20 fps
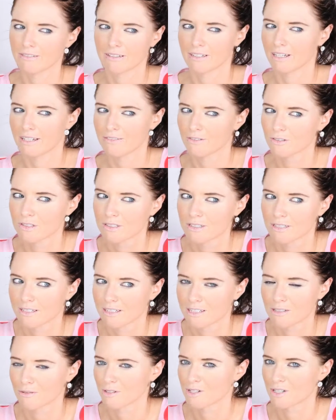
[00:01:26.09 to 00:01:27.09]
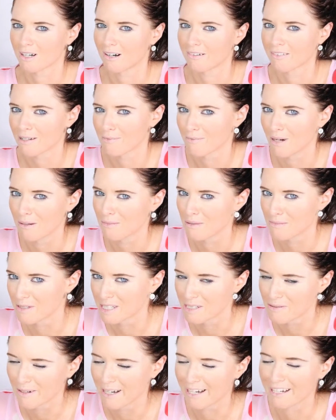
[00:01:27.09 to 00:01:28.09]
an evil stare to a child that might be
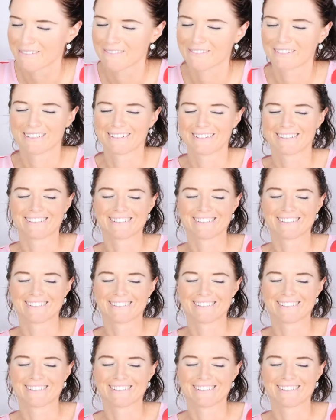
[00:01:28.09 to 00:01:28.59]
misbehaving,